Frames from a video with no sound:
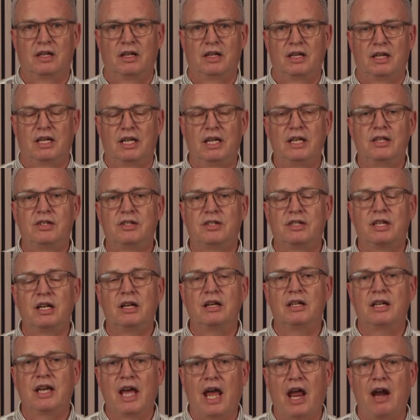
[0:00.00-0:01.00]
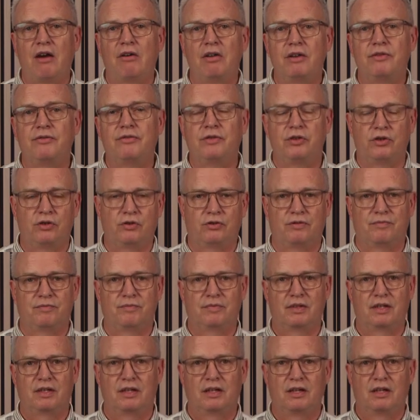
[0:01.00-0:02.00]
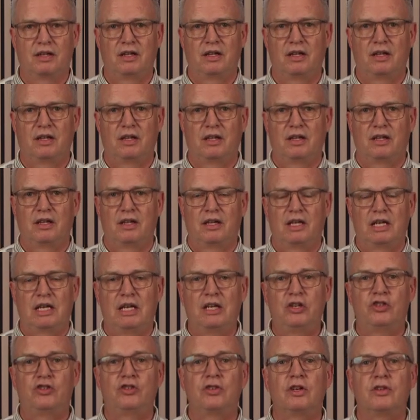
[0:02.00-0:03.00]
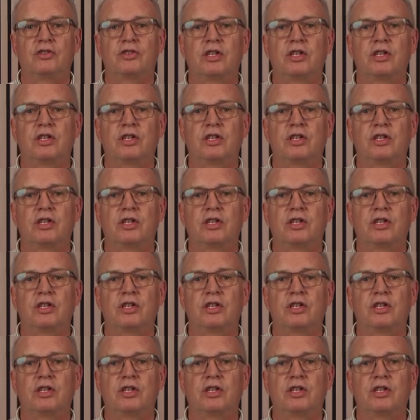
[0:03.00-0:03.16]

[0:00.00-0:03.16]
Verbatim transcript: He's still caring for you. He's just